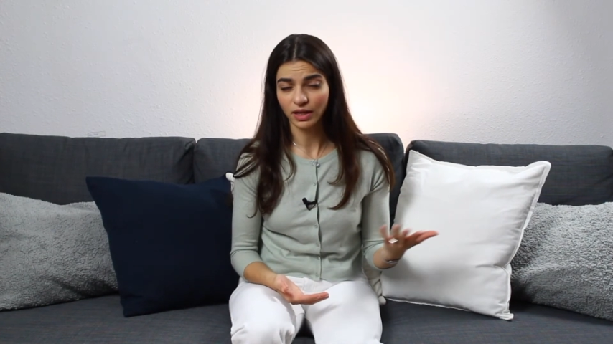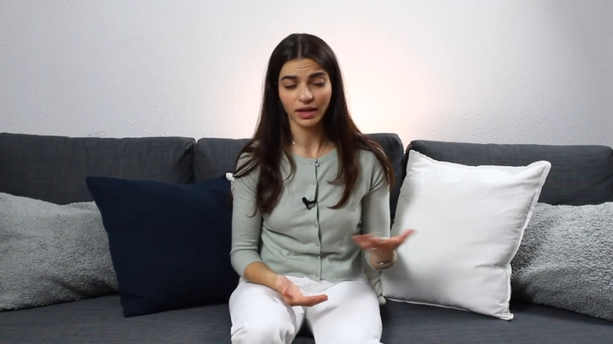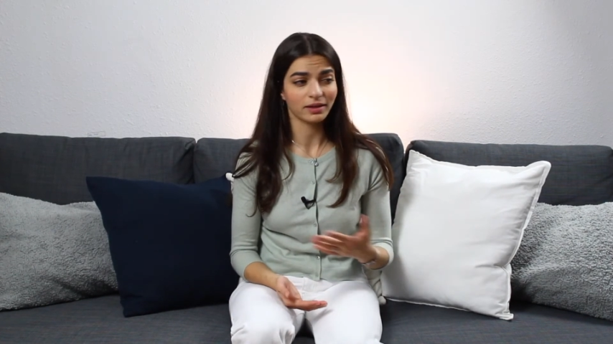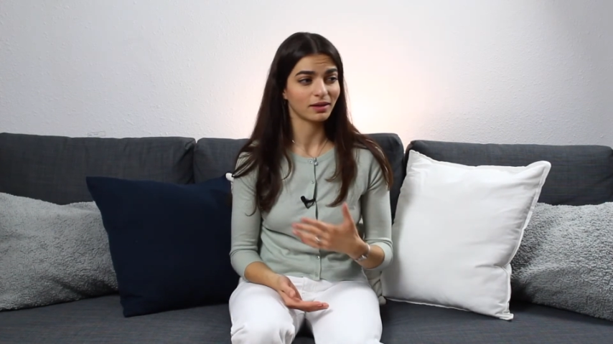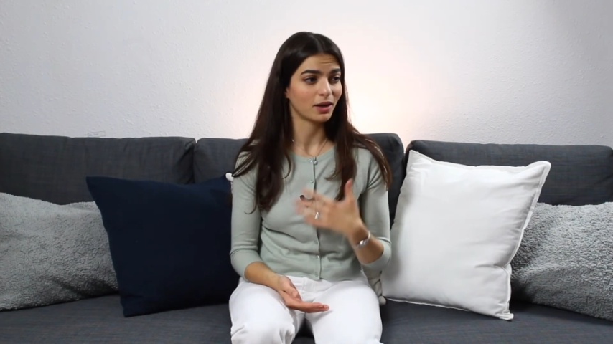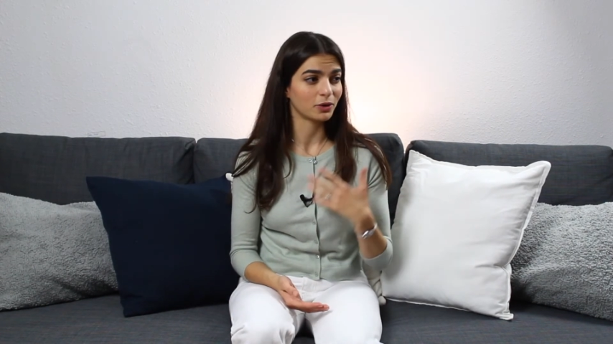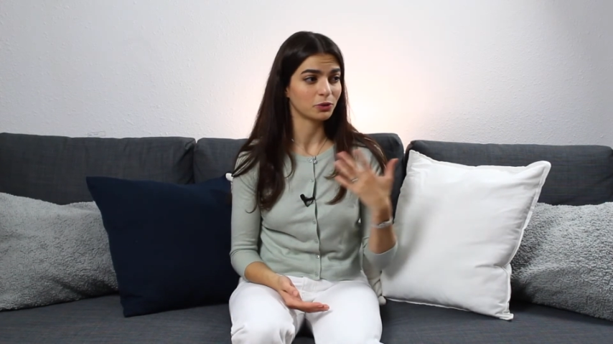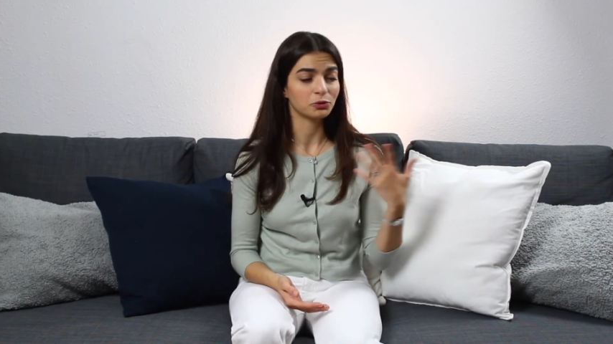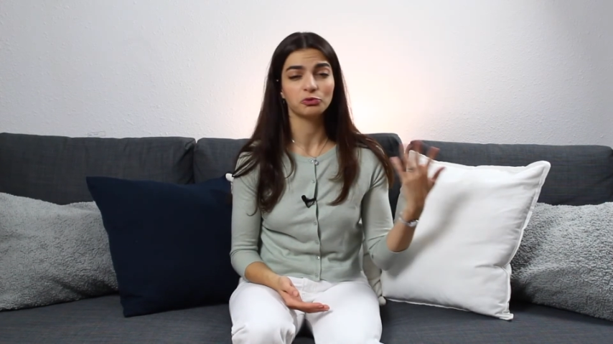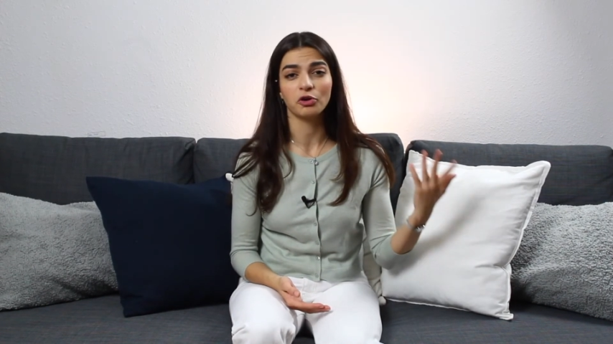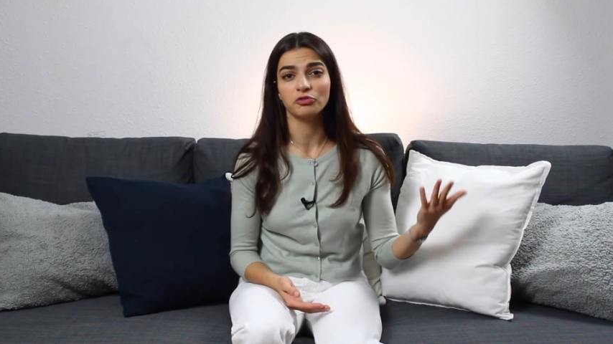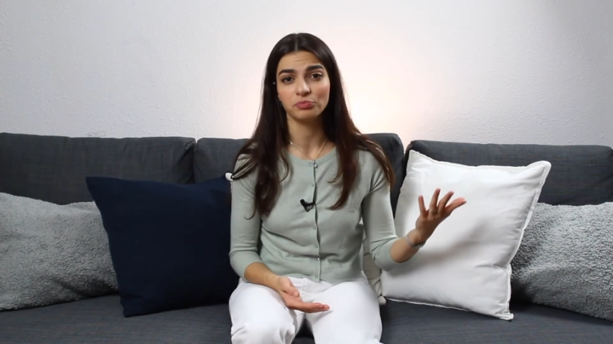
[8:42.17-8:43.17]
I don't know,
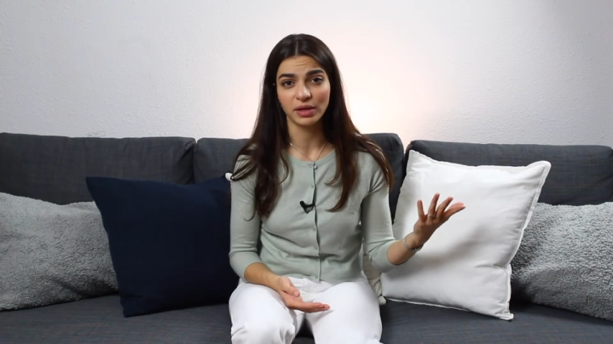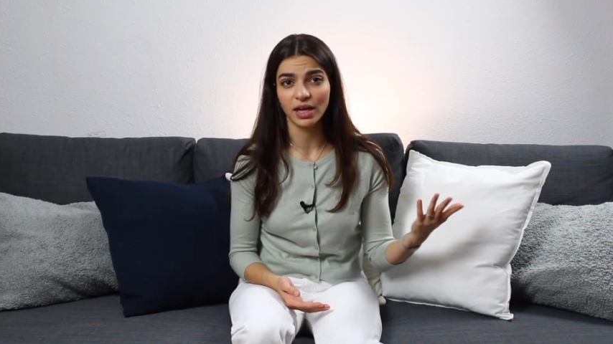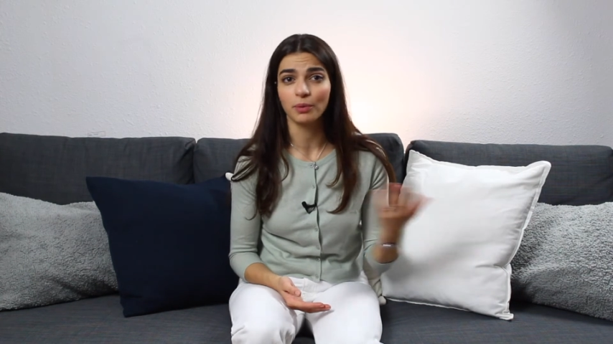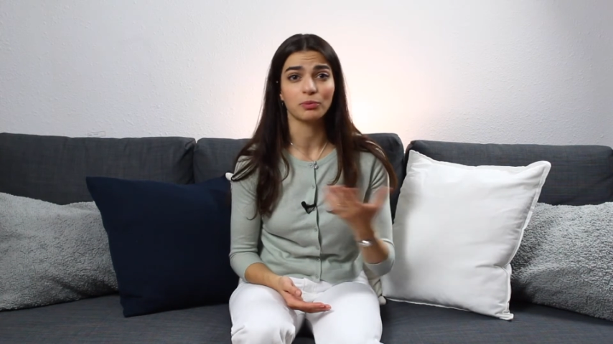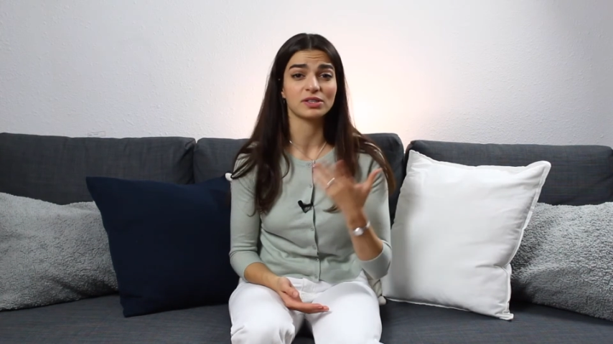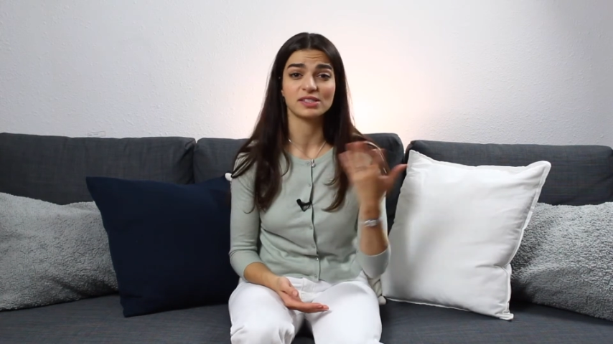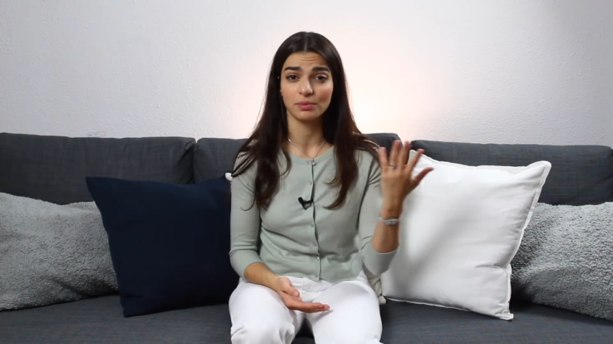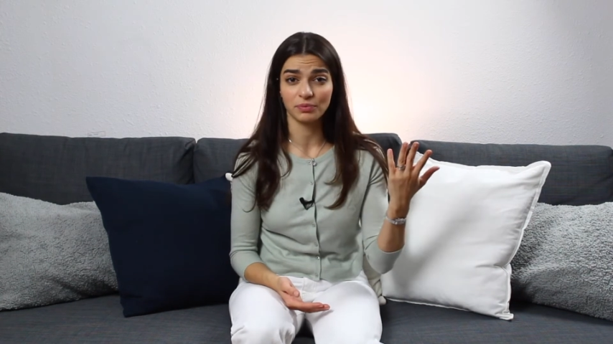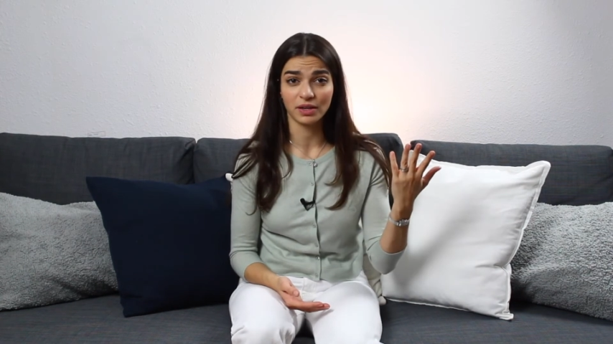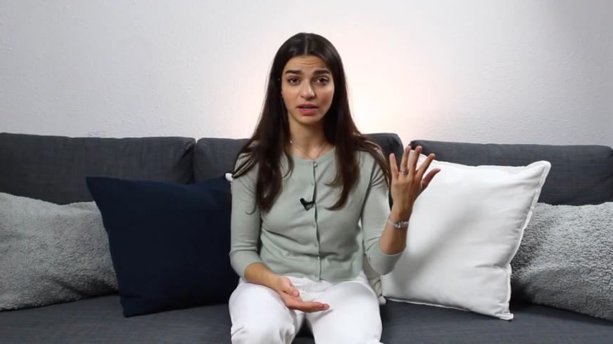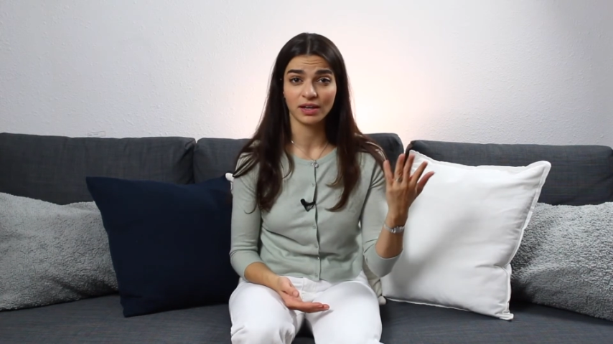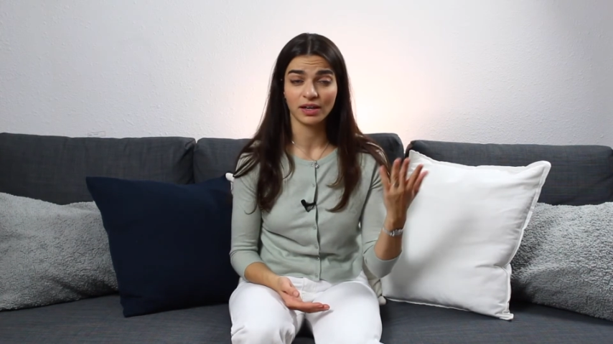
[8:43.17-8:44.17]
12 p.m. or something.